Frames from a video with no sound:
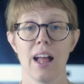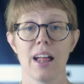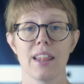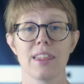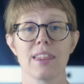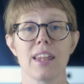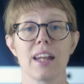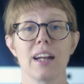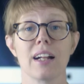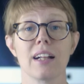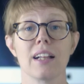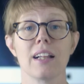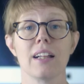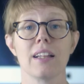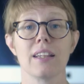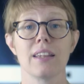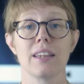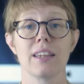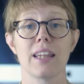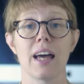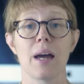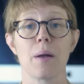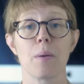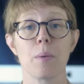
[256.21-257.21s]

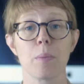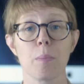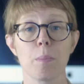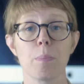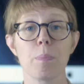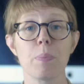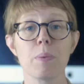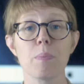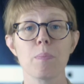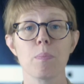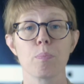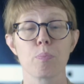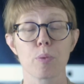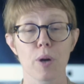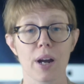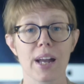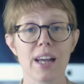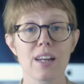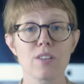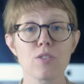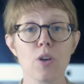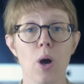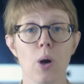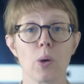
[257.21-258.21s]
That
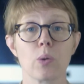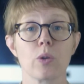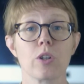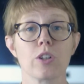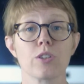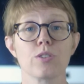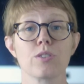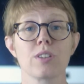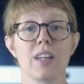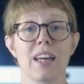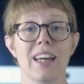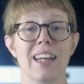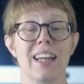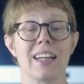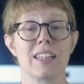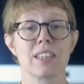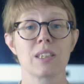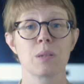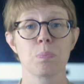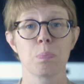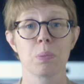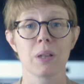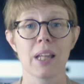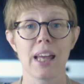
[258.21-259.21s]
brand owners can
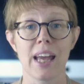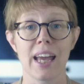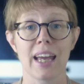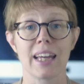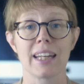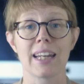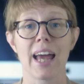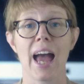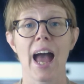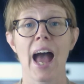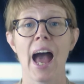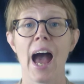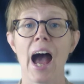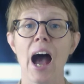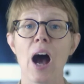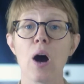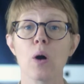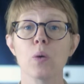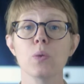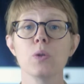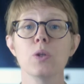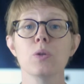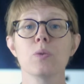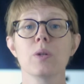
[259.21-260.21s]
explain
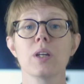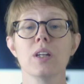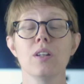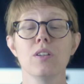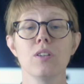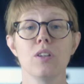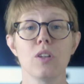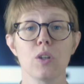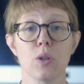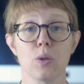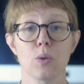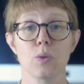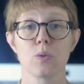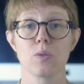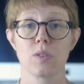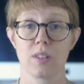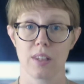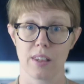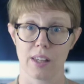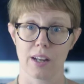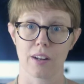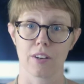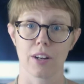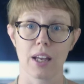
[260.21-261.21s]
how you can
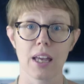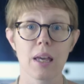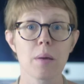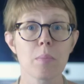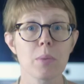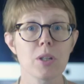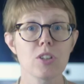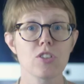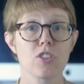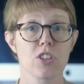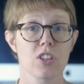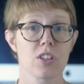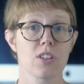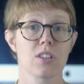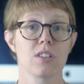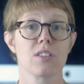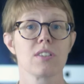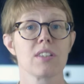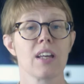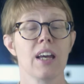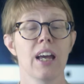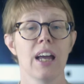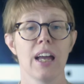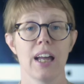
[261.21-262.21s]
use their
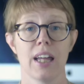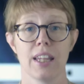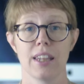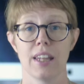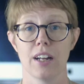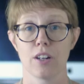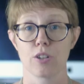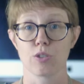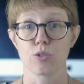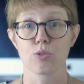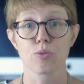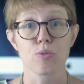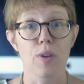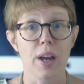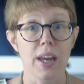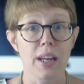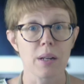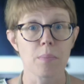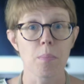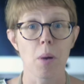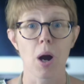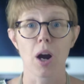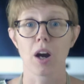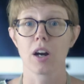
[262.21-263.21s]
images, their
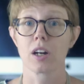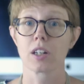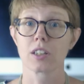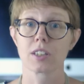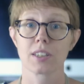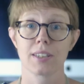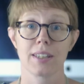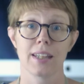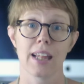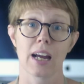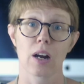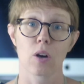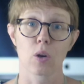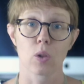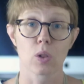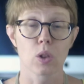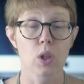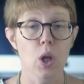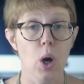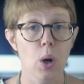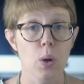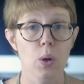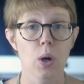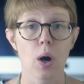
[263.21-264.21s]
trademarks, their
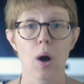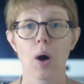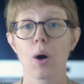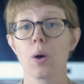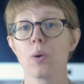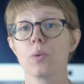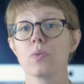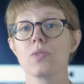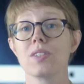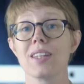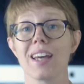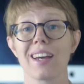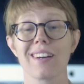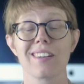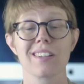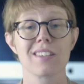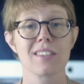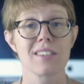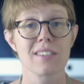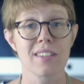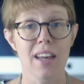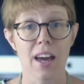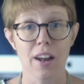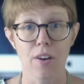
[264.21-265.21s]
logos,
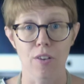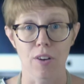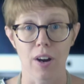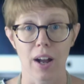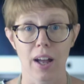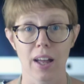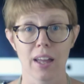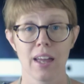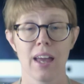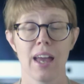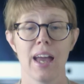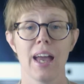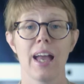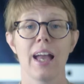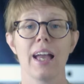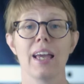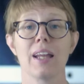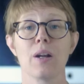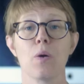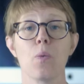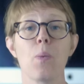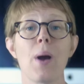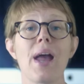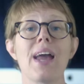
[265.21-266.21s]
etc.
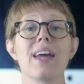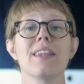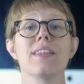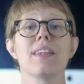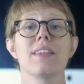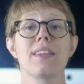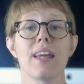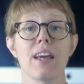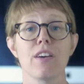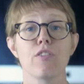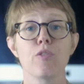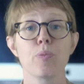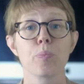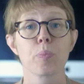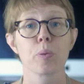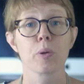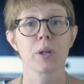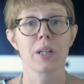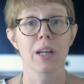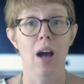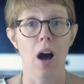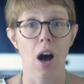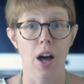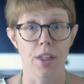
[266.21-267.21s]
in a way that they've
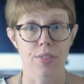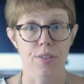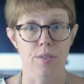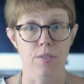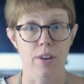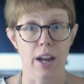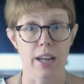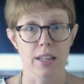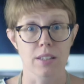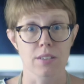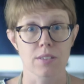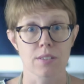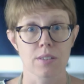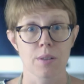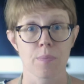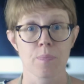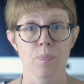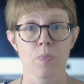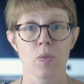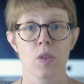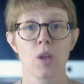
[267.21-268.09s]
pre-authorized.